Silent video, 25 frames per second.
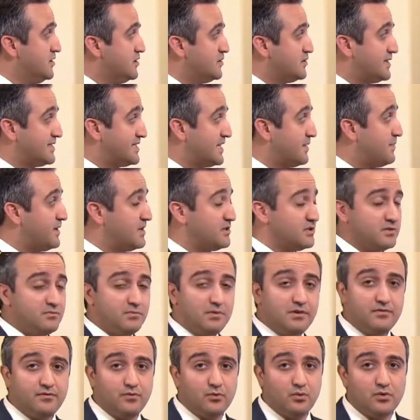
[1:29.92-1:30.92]
So as I mentioned
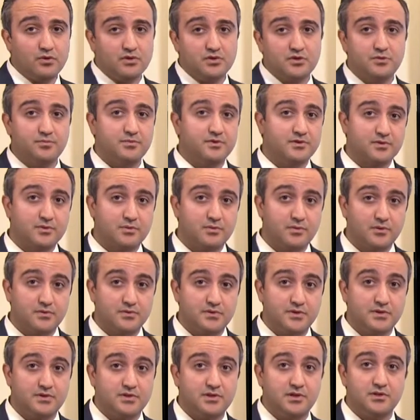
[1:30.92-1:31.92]
before, tuberous
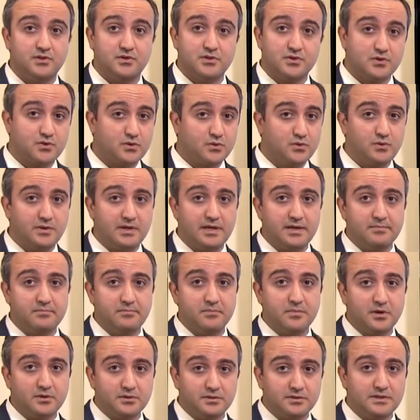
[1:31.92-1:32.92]
sclerosis is truly a
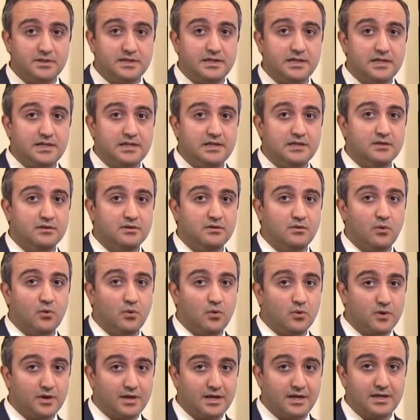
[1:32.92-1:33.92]

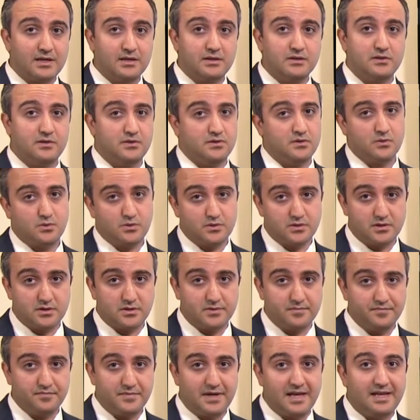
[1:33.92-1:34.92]
multi-organ disorder,
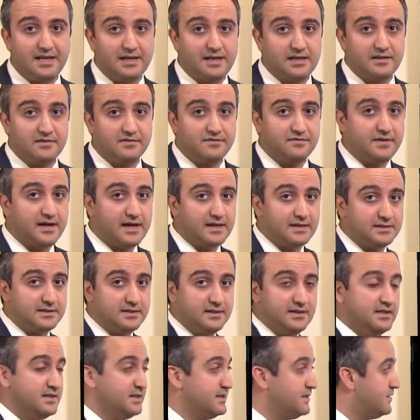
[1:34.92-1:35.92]
and it can affect
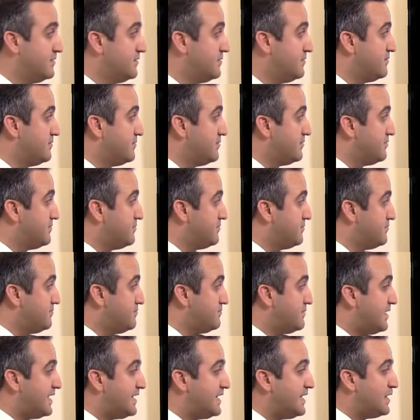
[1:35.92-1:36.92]

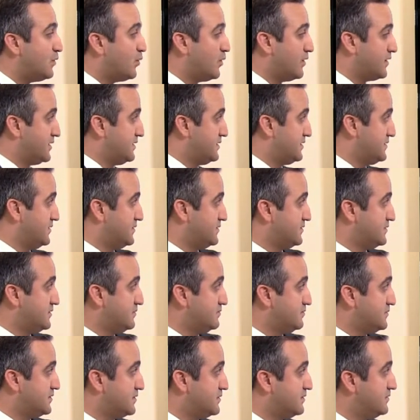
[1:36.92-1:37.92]
many organ
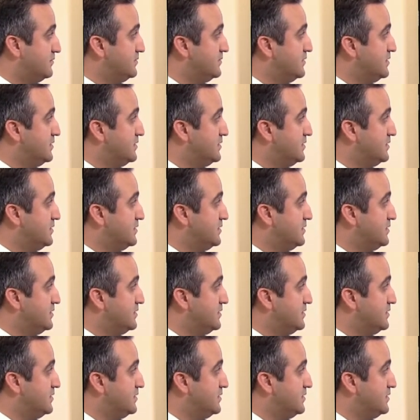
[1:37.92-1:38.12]
systems.